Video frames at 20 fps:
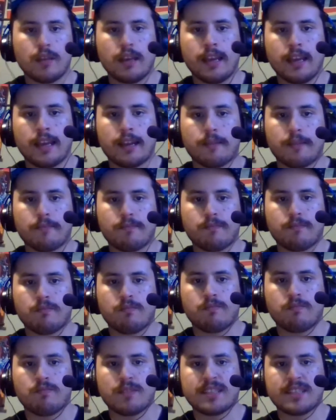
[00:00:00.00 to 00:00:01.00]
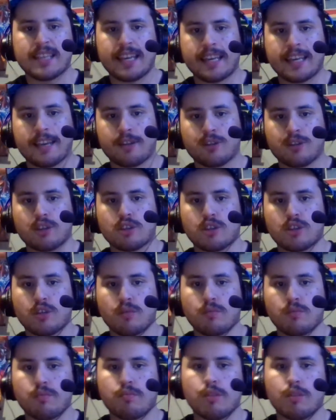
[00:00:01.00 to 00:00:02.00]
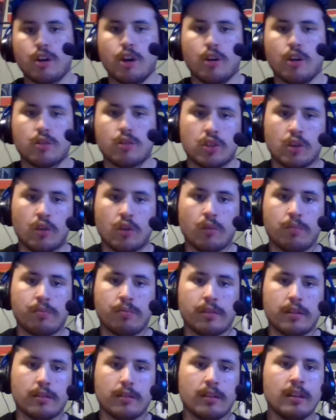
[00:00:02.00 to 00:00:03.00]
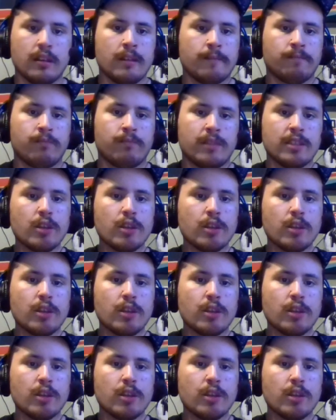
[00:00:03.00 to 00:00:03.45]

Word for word: And the side characters are also Skydio, pretty.